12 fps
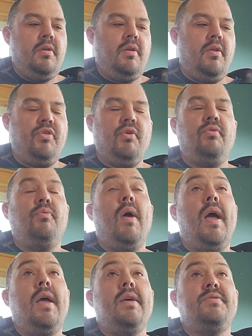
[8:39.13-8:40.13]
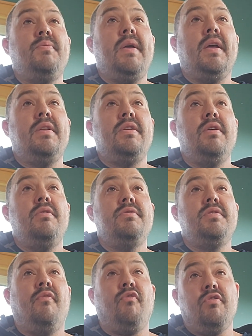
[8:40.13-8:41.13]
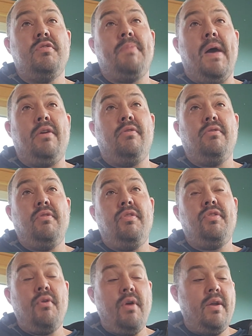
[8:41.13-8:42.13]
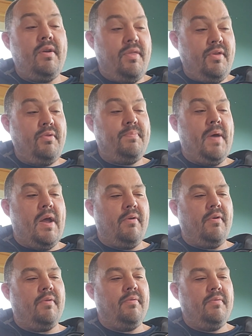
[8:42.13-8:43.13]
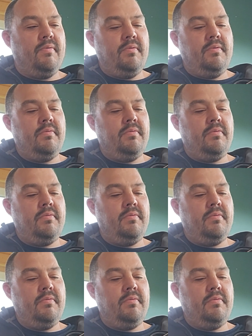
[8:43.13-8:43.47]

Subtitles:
The third way is we could use the first pattern and the third pattern.